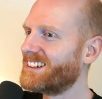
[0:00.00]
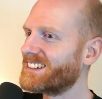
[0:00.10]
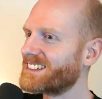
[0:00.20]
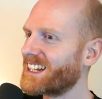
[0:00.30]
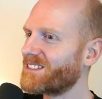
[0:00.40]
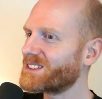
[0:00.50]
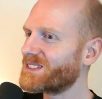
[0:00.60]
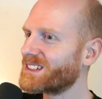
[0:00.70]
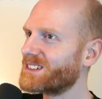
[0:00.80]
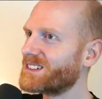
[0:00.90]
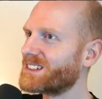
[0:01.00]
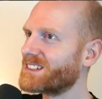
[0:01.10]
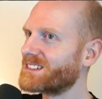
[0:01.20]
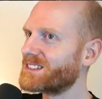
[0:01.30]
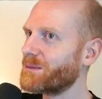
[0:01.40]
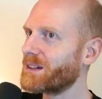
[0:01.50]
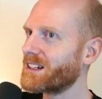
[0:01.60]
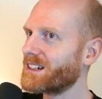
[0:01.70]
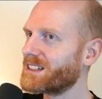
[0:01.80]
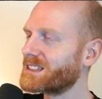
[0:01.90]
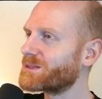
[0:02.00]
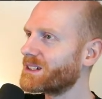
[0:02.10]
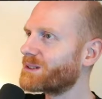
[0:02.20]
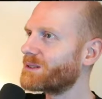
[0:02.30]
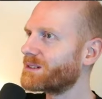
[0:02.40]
That was really cool. No, but it's really cool